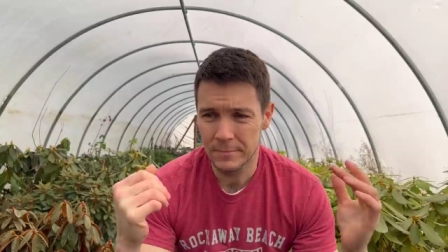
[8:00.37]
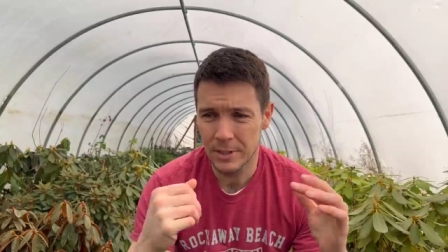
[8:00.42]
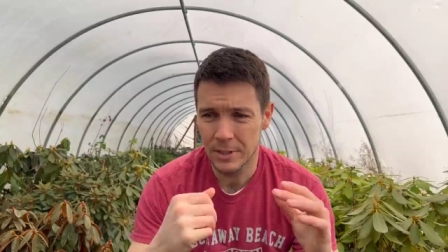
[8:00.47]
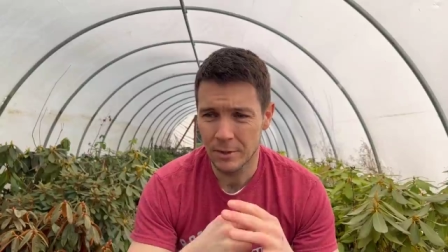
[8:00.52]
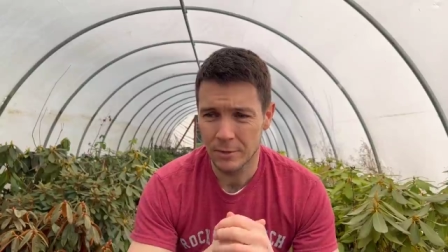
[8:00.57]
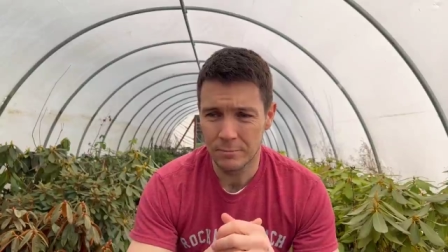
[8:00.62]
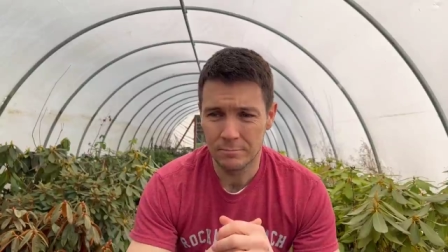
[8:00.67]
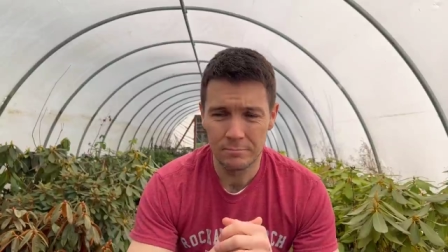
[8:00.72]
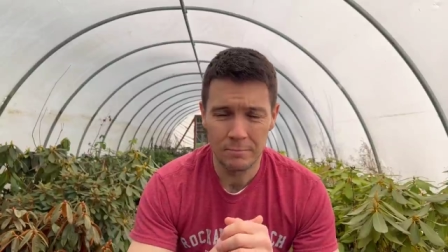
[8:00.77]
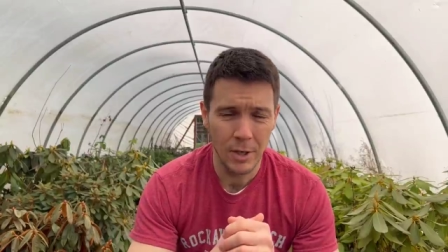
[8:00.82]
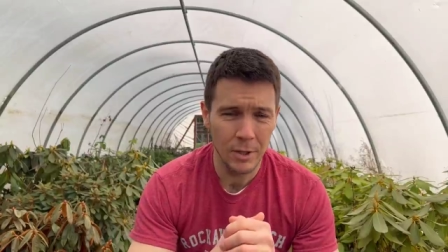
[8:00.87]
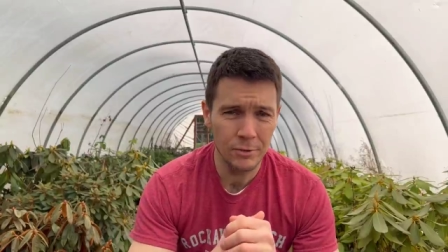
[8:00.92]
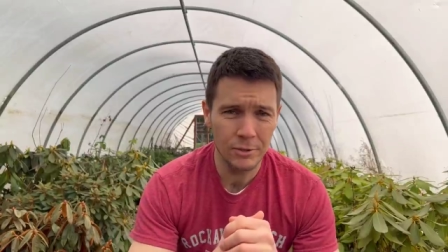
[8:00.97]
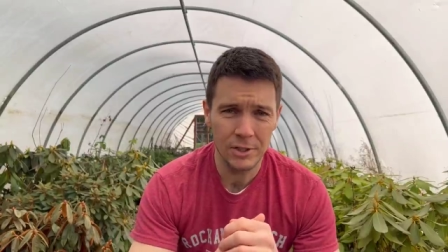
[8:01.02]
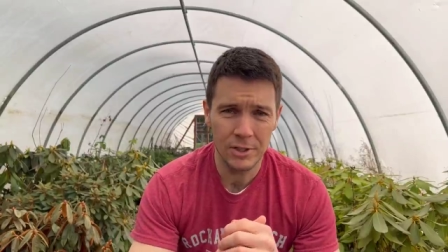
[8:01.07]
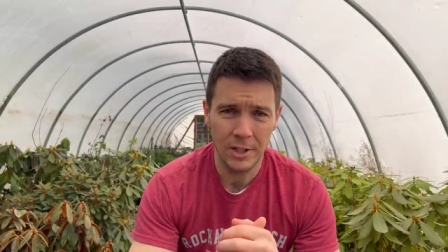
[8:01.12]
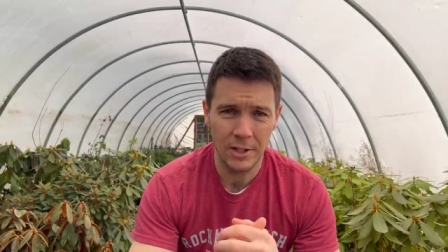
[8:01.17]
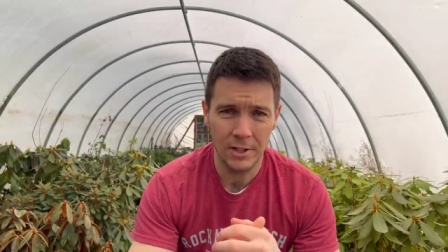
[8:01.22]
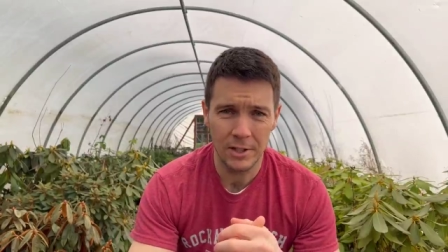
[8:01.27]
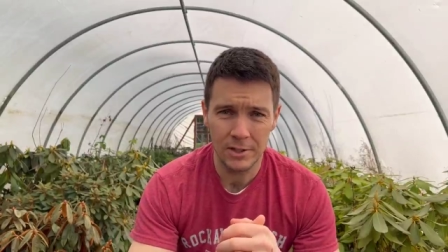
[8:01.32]
you know,
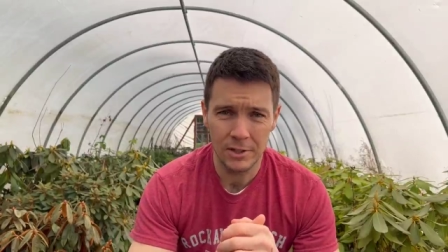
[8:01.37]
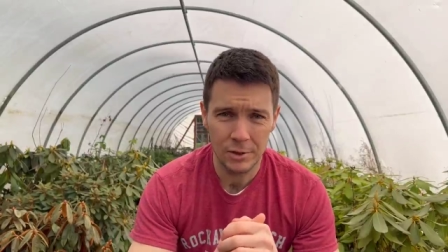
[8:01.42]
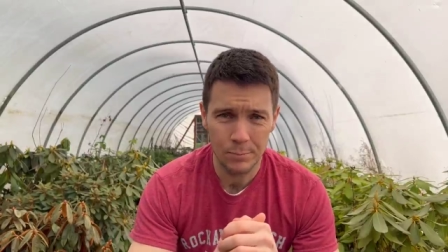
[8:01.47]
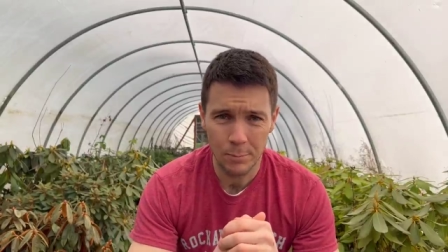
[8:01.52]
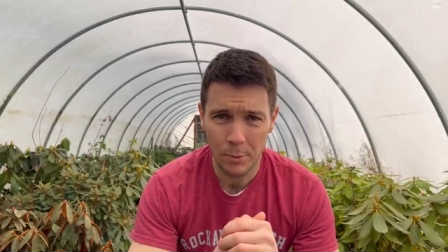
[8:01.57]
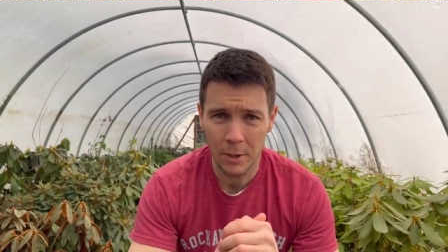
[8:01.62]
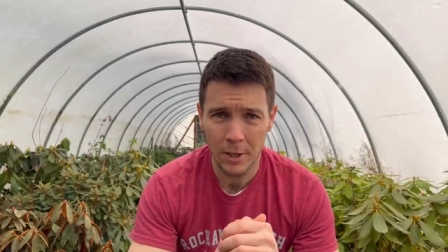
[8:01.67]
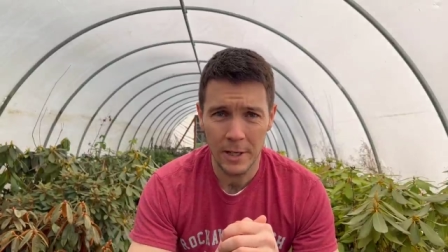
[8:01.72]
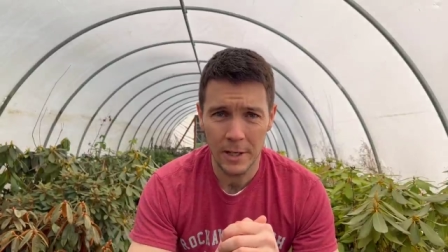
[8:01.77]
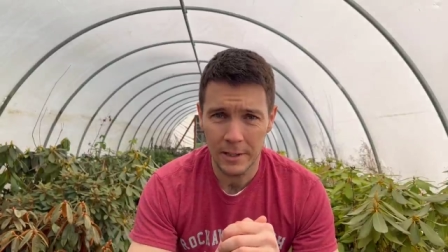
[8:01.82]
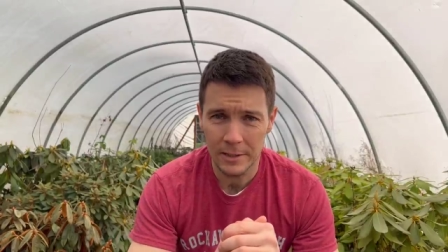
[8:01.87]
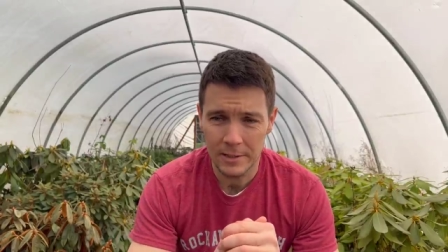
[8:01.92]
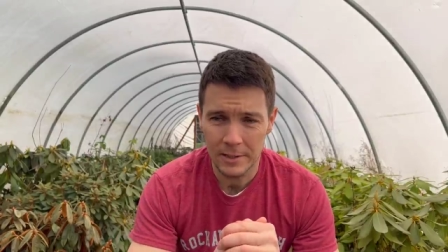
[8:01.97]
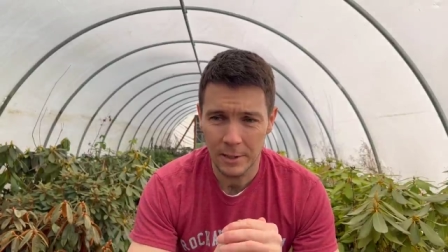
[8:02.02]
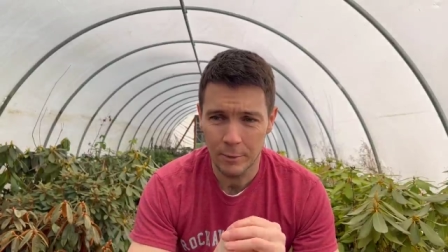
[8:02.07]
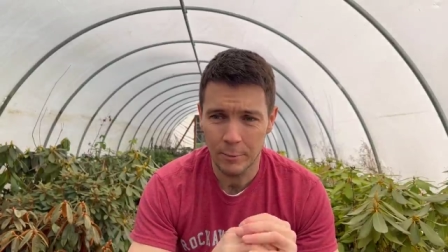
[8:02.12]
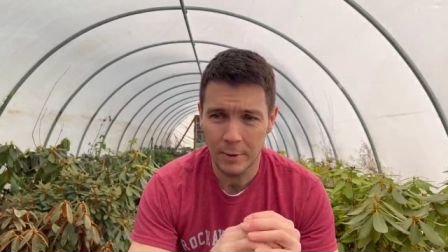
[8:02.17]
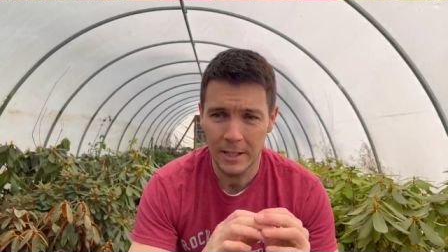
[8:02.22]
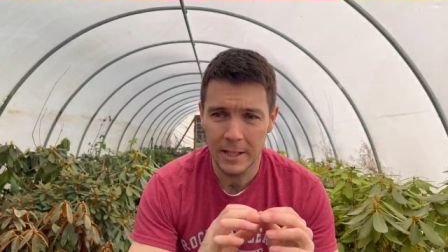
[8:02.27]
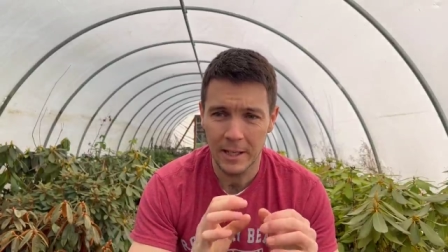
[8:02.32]
most of the spring
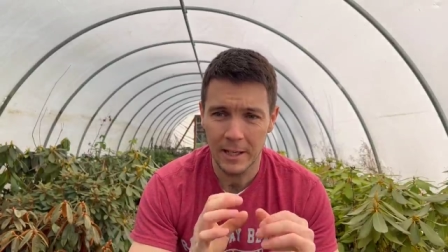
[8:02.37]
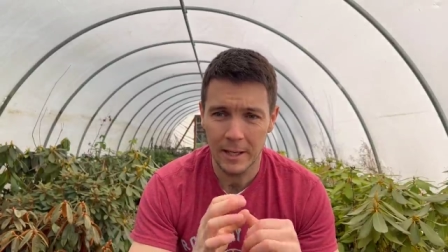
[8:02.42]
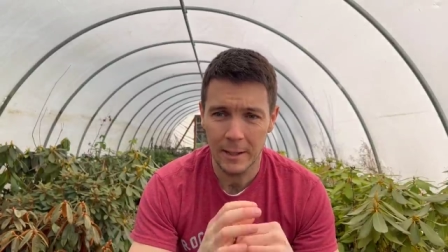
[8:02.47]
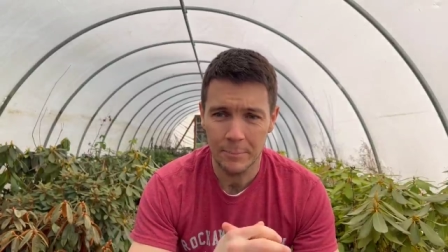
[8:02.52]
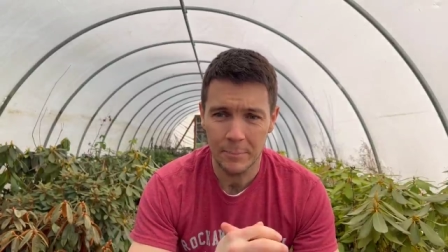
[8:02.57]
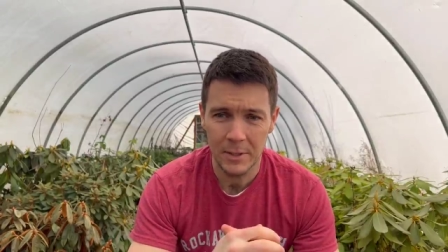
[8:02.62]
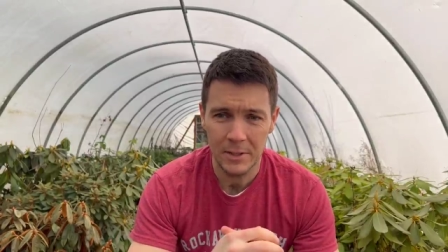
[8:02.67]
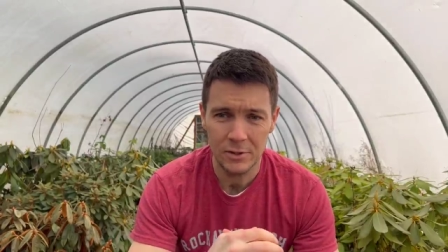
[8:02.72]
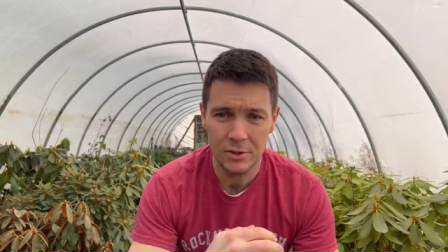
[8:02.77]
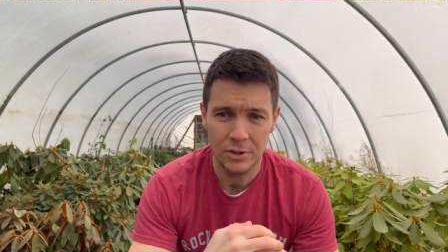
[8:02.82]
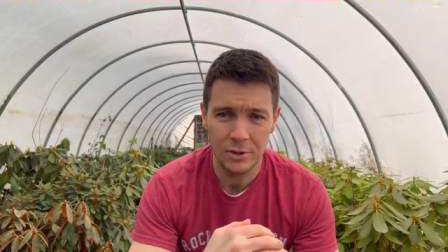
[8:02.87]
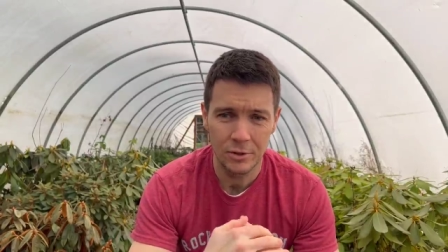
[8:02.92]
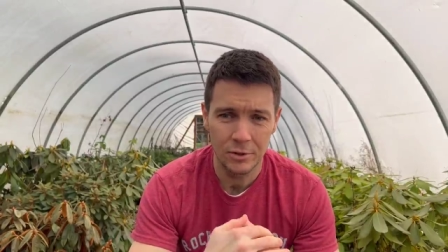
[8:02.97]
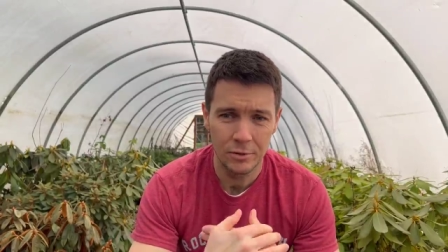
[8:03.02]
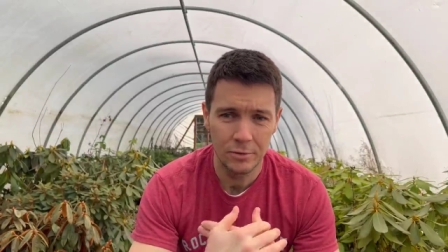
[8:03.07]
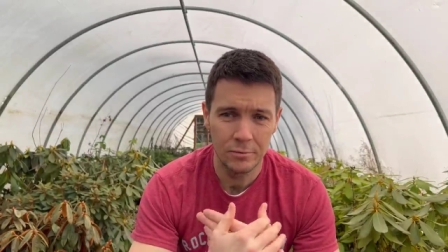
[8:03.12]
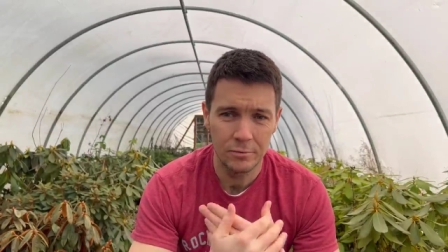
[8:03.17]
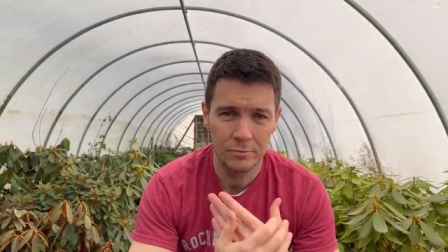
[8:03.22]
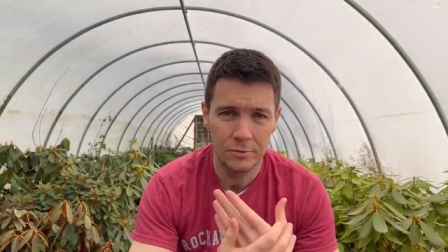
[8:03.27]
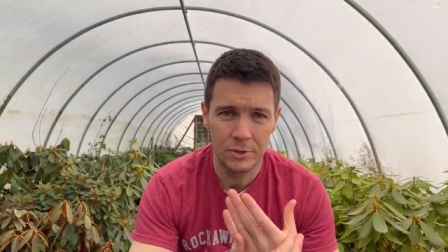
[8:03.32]
till we get up
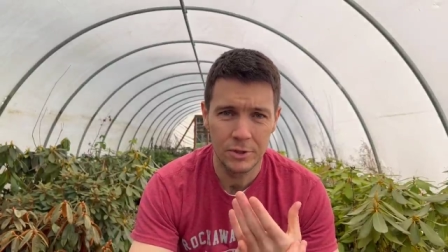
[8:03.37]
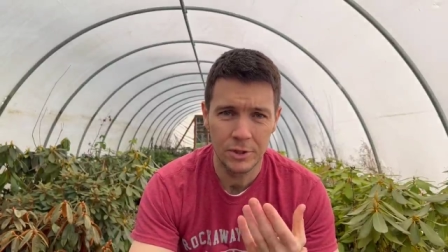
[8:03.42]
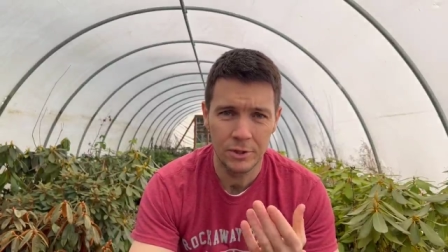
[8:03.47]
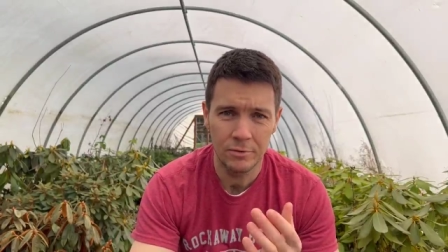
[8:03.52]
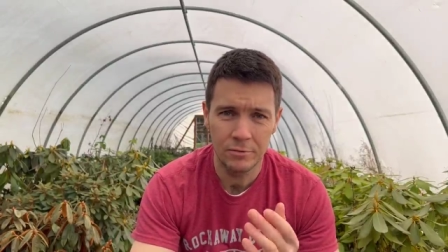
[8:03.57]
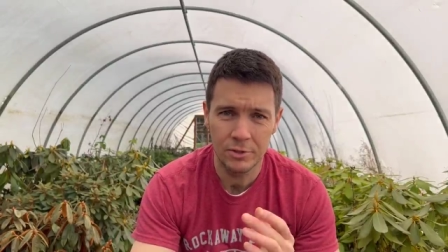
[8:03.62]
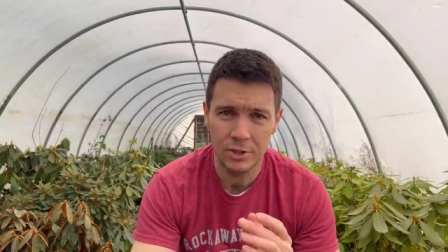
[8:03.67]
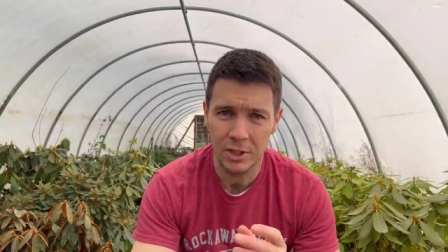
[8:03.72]
into June,